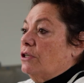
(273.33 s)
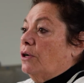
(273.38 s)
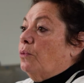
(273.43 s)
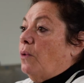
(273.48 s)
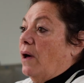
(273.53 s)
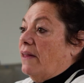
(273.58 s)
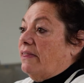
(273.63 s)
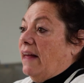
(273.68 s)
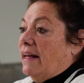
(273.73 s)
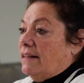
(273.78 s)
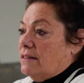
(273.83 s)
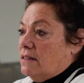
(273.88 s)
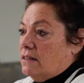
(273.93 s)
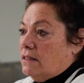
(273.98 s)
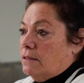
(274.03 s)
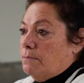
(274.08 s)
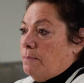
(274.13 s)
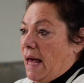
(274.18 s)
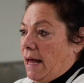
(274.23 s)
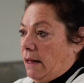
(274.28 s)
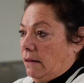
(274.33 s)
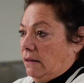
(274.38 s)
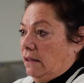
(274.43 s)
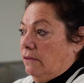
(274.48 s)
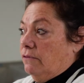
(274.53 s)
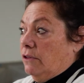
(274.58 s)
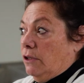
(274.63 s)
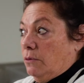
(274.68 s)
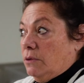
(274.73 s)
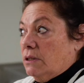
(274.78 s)
you don't want that smell,
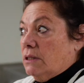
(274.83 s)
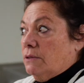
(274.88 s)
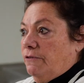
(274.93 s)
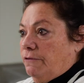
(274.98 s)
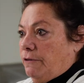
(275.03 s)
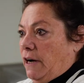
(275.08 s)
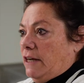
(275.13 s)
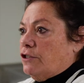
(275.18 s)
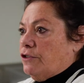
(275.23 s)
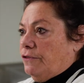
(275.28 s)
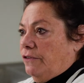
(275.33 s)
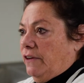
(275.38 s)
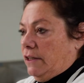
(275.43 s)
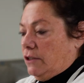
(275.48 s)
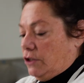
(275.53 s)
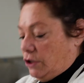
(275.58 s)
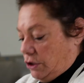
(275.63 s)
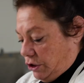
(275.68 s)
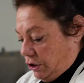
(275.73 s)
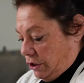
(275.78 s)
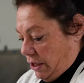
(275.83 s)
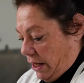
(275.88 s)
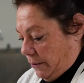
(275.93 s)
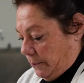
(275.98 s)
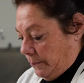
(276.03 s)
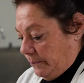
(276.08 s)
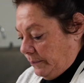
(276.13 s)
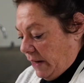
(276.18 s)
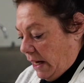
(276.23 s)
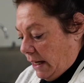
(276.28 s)
even though it's fresh fish.
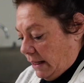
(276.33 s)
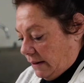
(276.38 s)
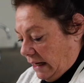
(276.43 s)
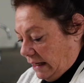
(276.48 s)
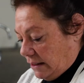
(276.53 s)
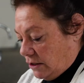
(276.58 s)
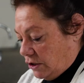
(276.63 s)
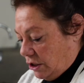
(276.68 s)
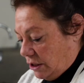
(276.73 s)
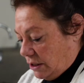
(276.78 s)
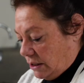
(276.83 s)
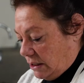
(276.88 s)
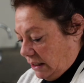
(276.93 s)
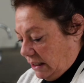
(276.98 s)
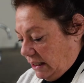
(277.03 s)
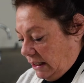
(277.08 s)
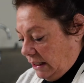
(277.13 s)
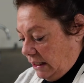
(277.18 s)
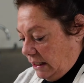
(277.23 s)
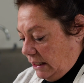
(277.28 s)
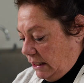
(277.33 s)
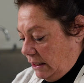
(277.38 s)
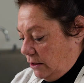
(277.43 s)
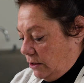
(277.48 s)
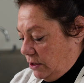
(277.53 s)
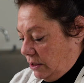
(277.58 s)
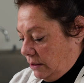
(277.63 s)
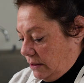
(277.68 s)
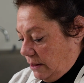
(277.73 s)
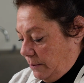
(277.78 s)
So that's just a
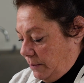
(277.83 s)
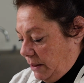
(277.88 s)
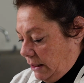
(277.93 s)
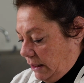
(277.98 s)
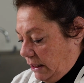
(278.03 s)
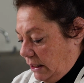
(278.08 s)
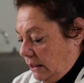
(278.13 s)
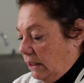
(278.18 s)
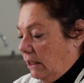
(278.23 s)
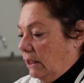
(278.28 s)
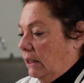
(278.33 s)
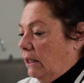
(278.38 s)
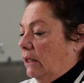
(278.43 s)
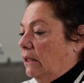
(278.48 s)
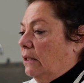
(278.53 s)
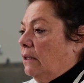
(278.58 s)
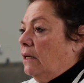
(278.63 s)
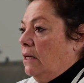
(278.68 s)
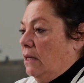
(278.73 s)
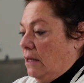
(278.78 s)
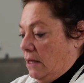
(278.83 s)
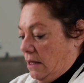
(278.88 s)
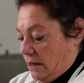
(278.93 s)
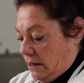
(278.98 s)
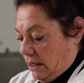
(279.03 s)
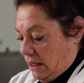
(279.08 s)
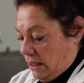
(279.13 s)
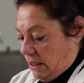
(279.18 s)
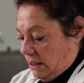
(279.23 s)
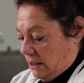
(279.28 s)
key to some of the cleaning
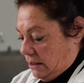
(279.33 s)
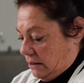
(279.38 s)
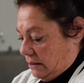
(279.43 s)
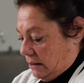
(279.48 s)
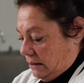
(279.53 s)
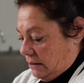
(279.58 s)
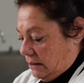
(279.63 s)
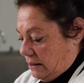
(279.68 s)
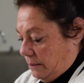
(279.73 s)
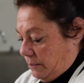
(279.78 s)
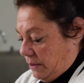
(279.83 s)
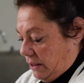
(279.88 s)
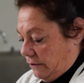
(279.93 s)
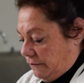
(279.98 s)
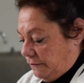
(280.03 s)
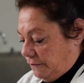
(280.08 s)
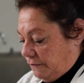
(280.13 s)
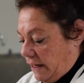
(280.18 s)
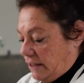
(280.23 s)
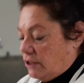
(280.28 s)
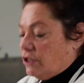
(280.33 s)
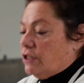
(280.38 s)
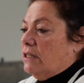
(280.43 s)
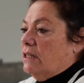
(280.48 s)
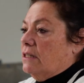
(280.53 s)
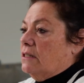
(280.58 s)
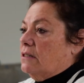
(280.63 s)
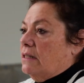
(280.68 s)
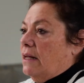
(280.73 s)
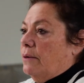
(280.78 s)
things and some of the
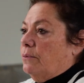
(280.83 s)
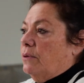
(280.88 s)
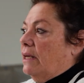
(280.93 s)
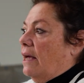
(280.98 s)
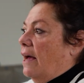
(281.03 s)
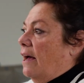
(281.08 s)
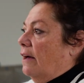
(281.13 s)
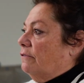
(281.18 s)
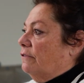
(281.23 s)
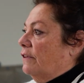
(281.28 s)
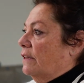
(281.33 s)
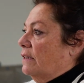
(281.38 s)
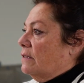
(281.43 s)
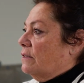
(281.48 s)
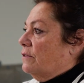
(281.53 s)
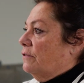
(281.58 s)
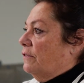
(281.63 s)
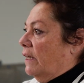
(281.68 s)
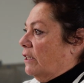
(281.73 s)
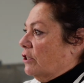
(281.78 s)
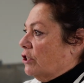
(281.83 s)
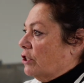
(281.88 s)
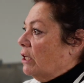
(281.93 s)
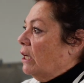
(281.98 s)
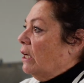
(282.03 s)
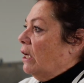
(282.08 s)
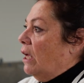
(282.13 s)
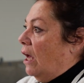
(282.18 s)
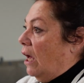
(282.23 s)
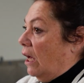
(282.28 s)
freshness that we have for this
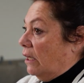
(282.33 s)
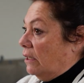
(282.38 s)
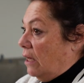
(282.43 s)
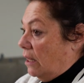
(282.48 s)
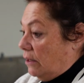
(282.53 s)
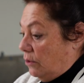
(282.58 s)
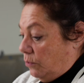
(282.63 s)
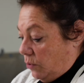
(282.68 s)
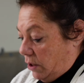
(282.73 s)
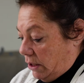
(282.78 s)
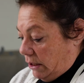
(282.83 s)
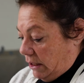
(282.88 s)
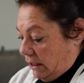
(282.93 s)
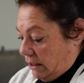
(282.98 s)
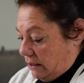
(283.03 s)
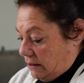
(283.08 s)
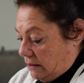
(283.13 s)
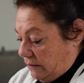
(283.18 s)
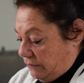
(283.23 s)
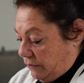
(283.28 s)
fish. Another one is